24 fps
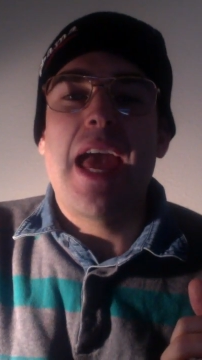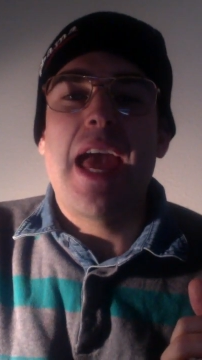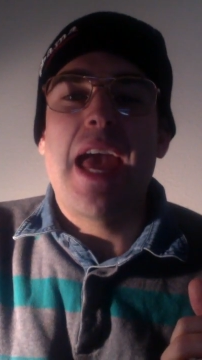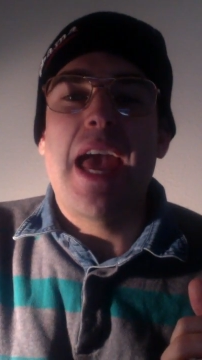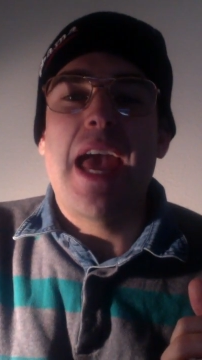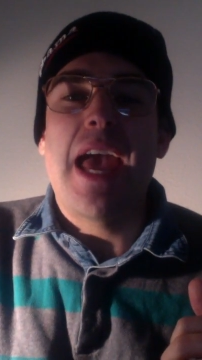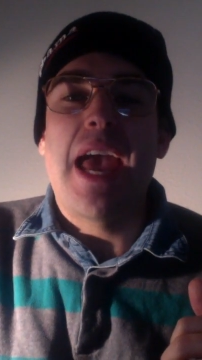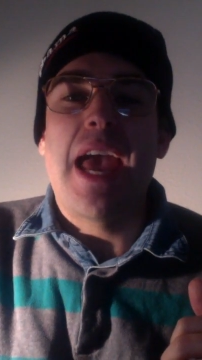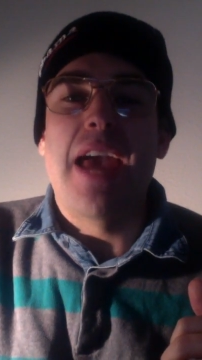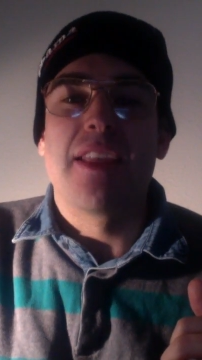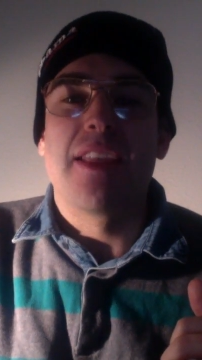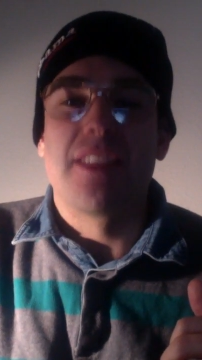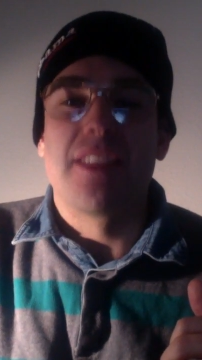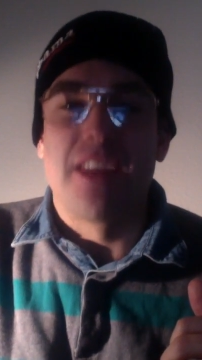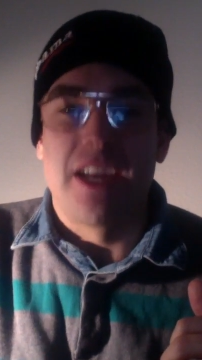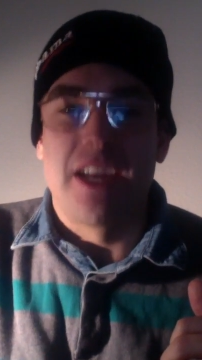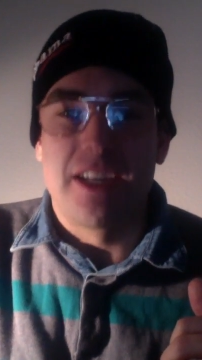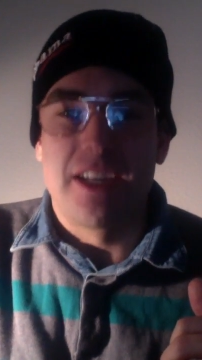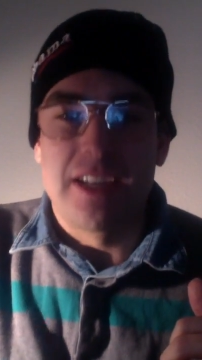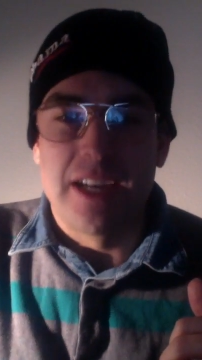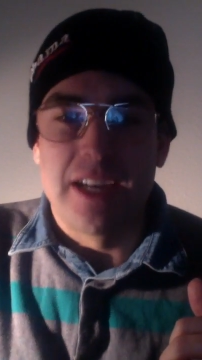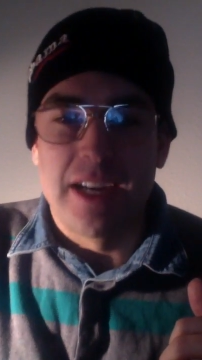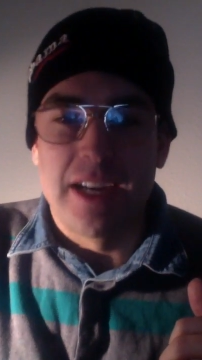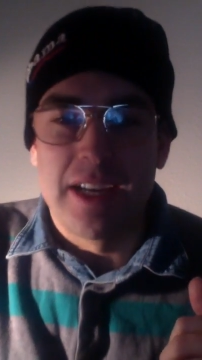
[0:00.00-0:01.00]

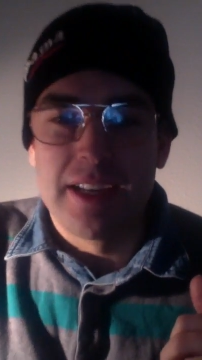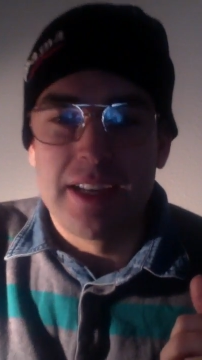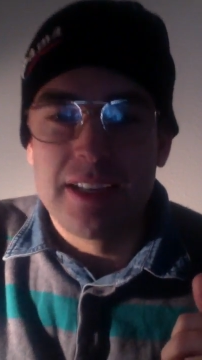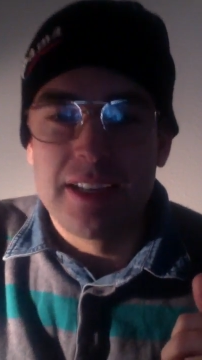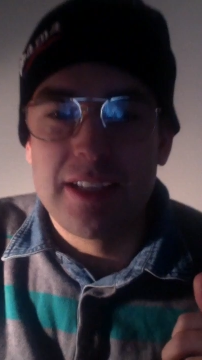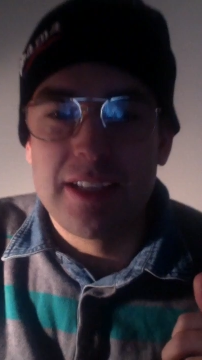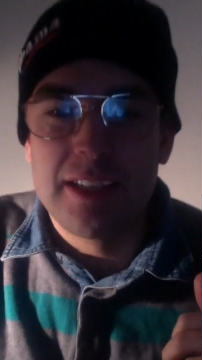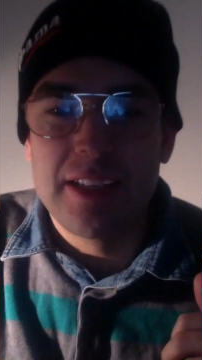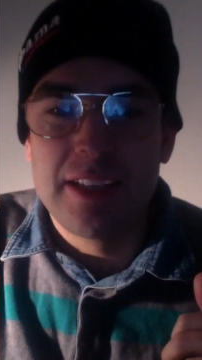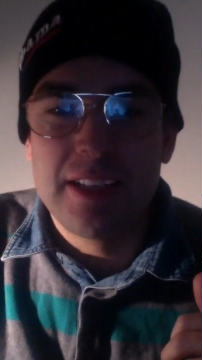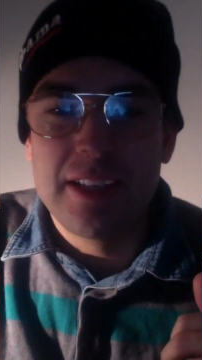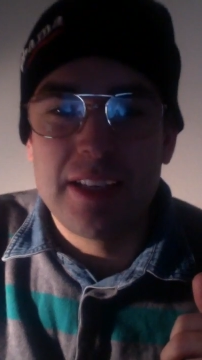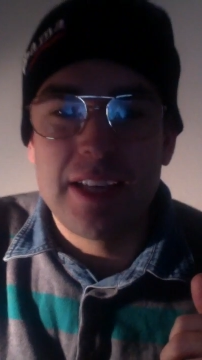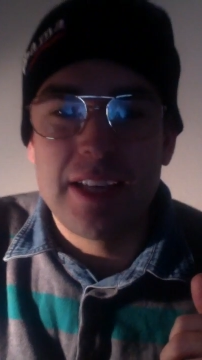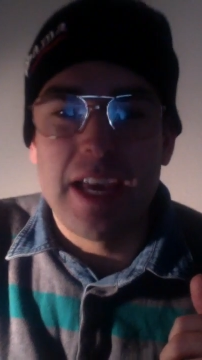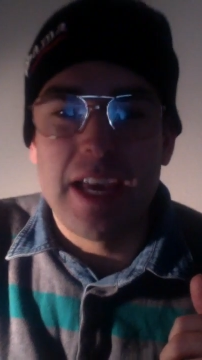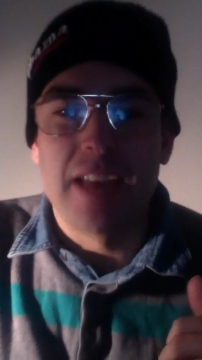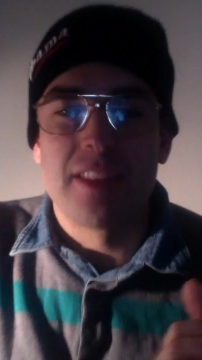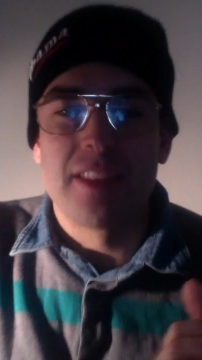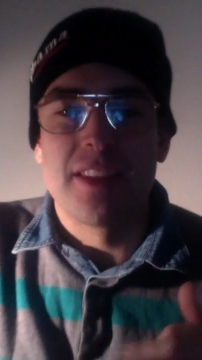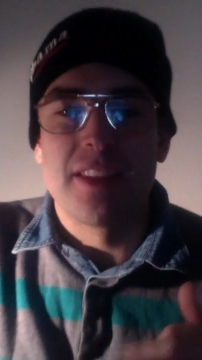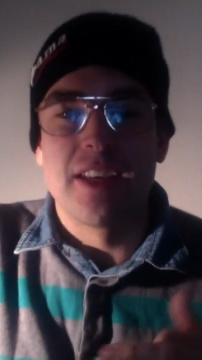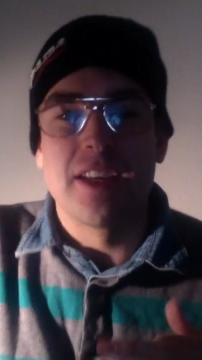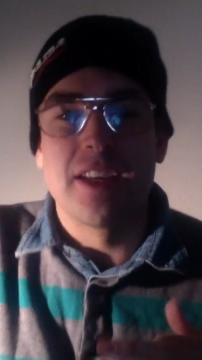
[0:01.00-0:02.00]
ethic.
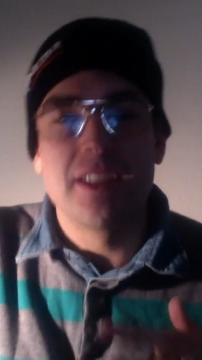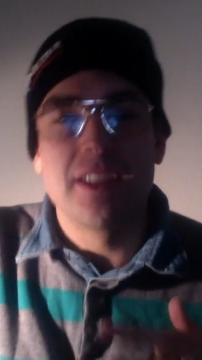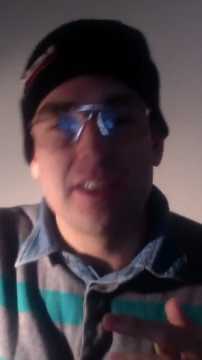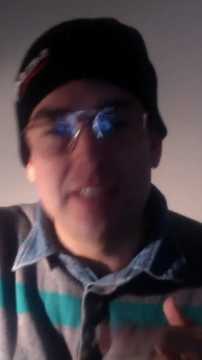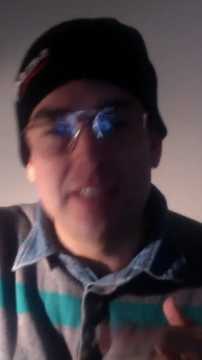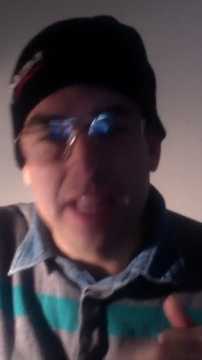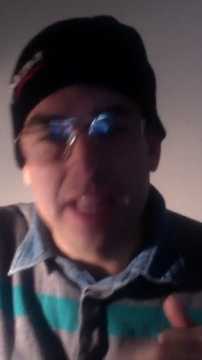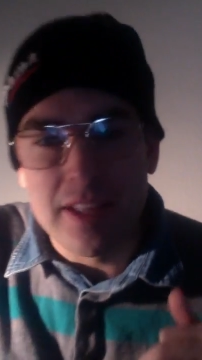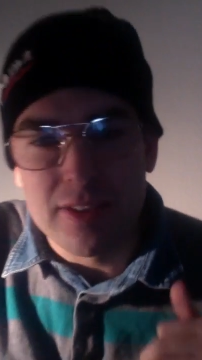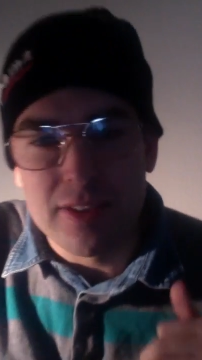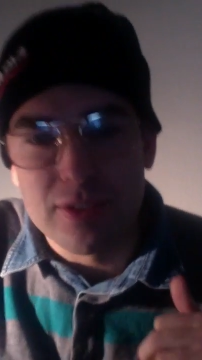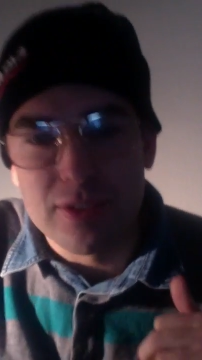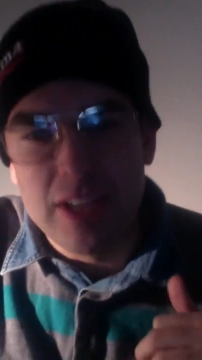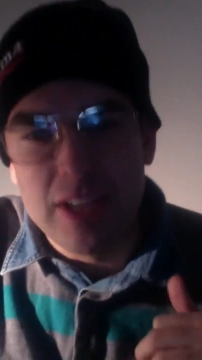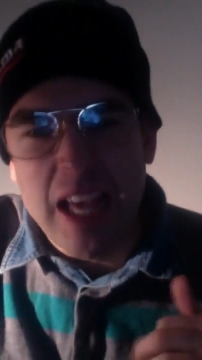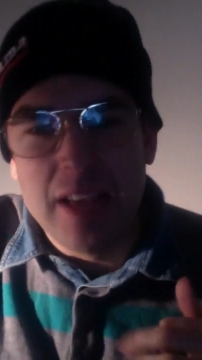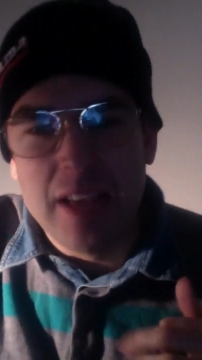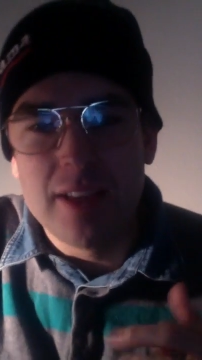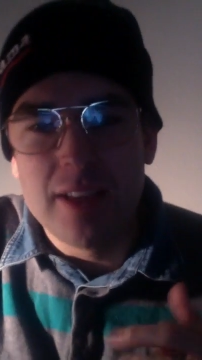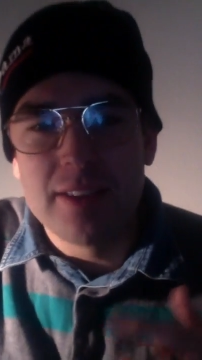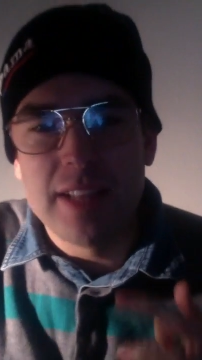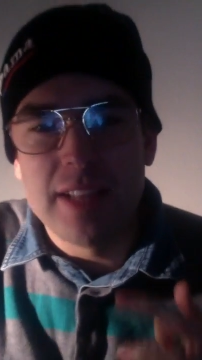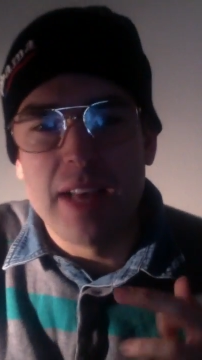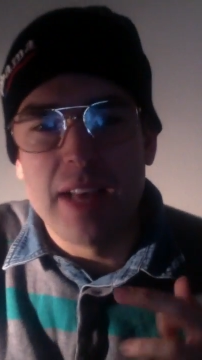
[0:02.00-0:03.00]

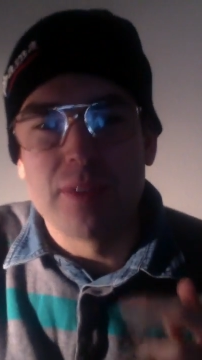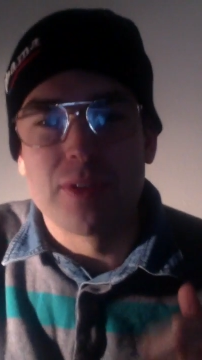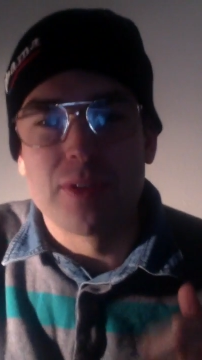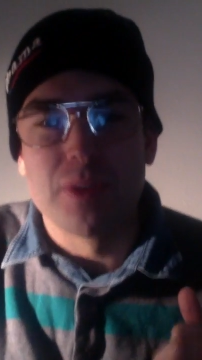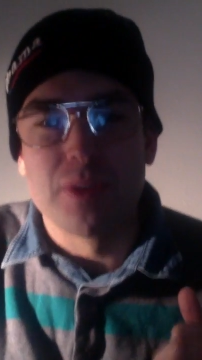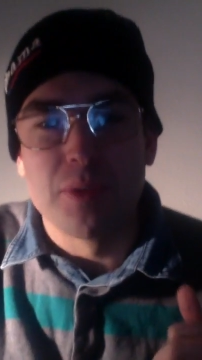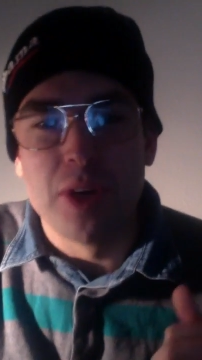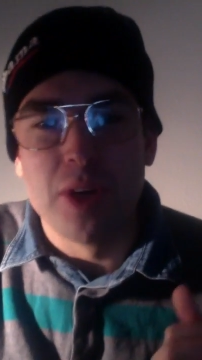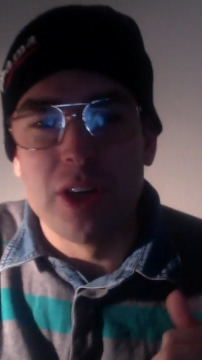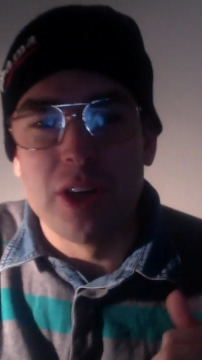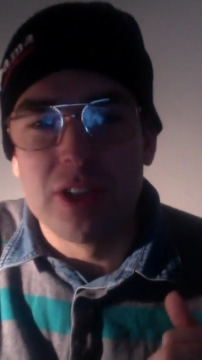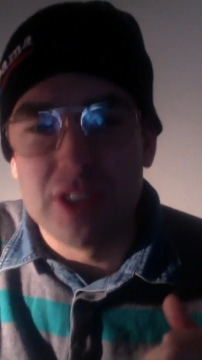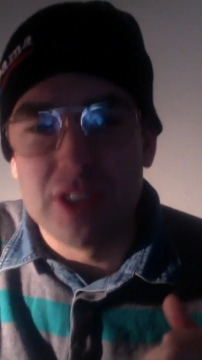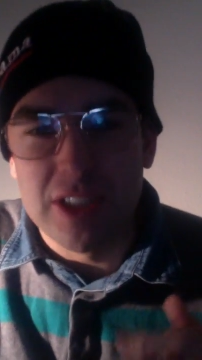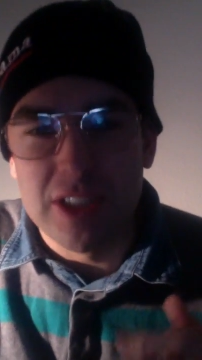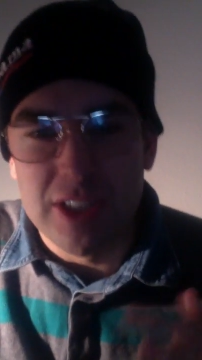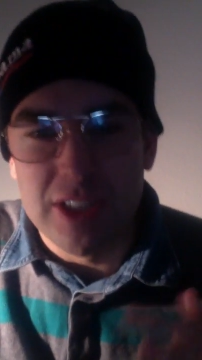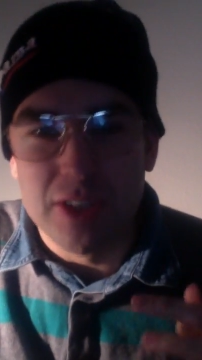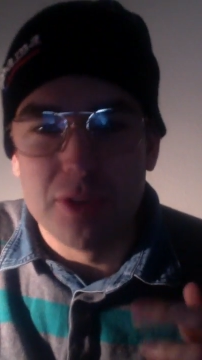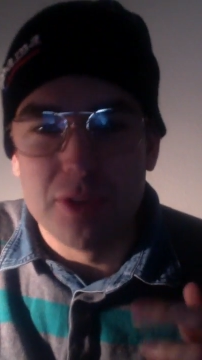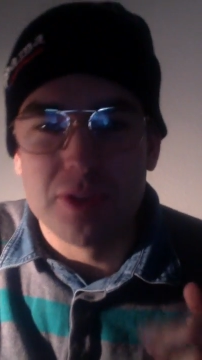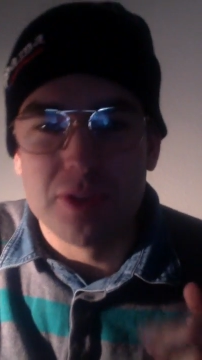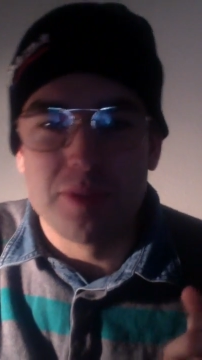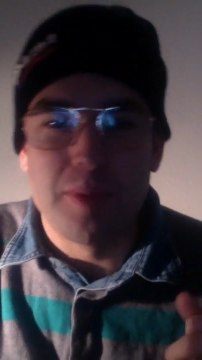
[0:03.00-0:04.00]
That was the word she
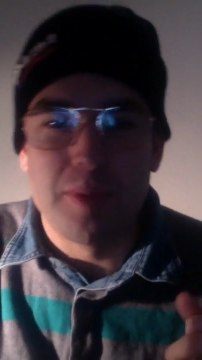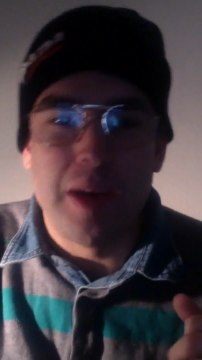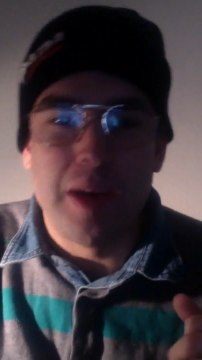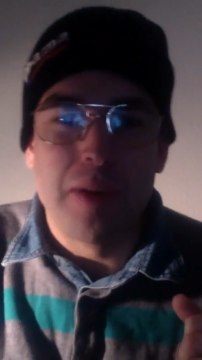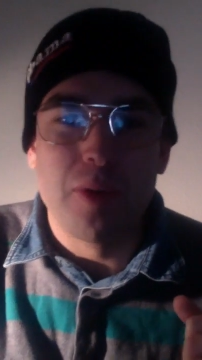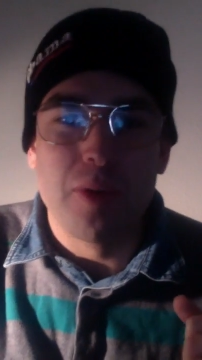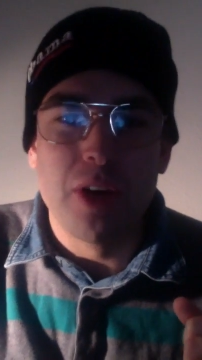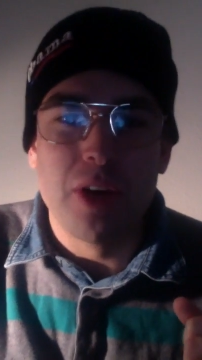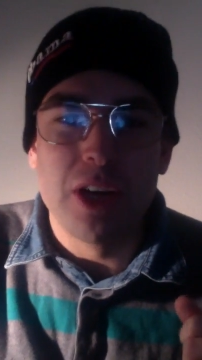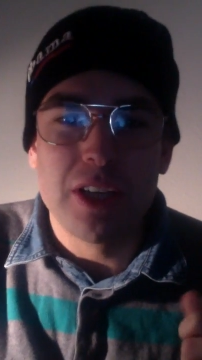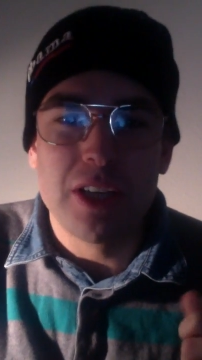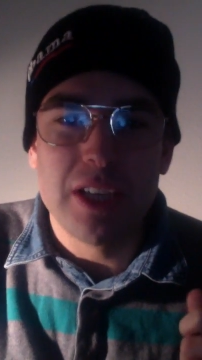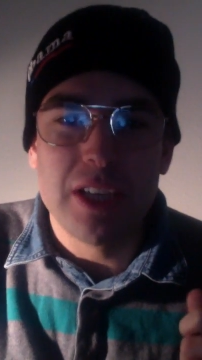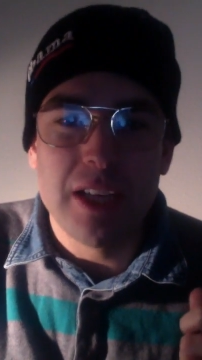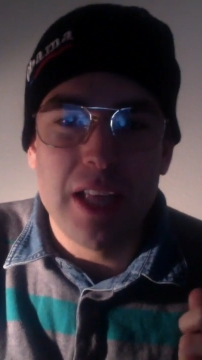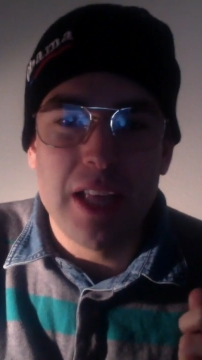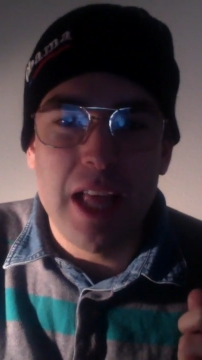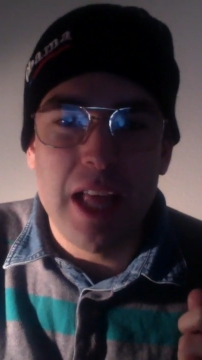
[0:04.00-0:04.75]
used. My work